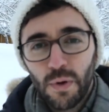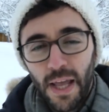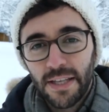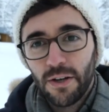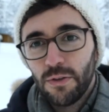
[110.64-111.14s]

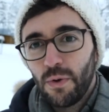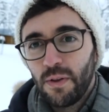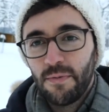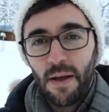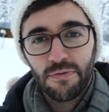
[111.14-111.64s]
when I told one
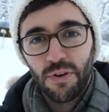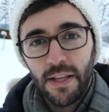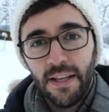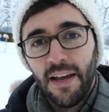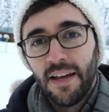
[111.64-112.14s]
of my
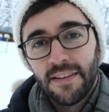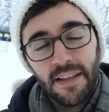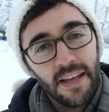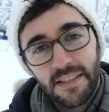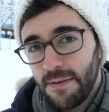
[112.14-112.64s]
friends
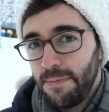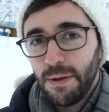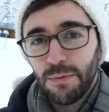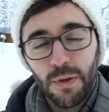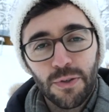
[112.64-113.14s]
that I
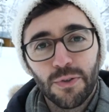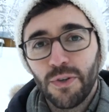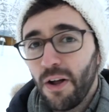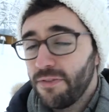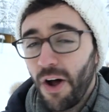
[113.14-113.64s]
simply want to
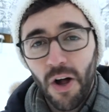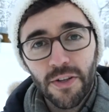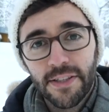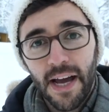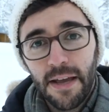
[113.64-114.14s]
golf all
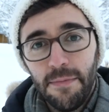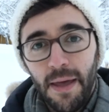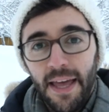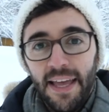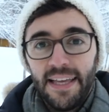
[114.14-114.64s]
the time,
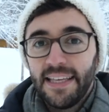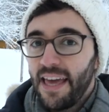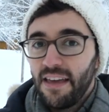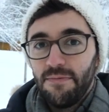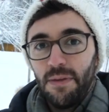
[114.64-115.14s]
he
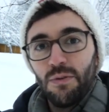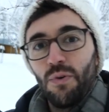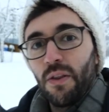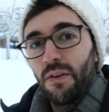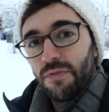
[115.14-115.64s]
gave me
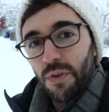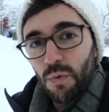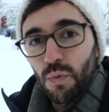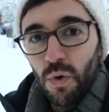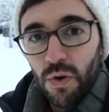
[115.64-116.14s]
one of the
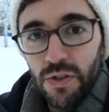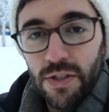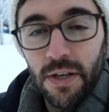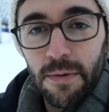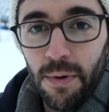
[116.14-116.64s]

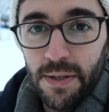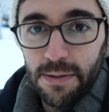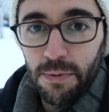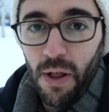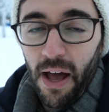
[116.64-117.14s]
worst
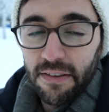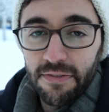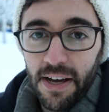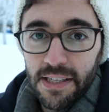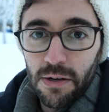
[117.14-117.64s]
possible
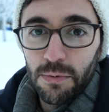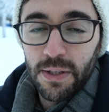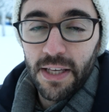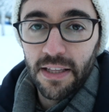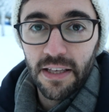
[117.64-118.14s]
advice
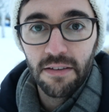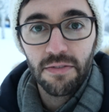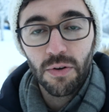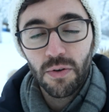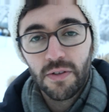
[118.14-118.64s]
someone can
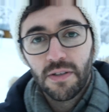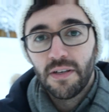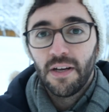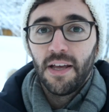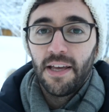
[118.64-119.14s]
give you.
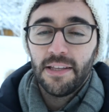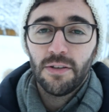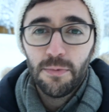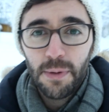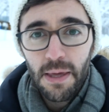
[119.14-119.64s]
He
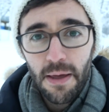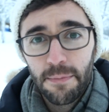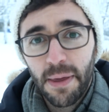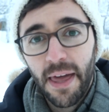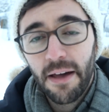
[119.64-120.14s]
told me,
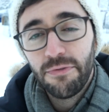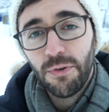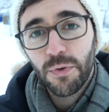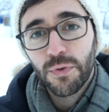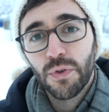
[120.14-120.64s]
be
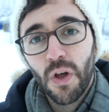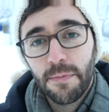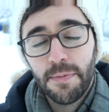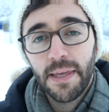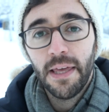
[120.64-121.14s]
careful to
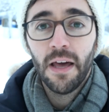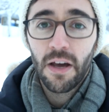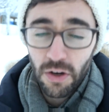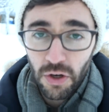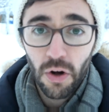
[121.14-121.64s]
not be
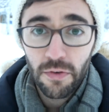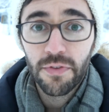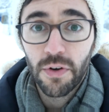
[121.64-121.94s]
a golf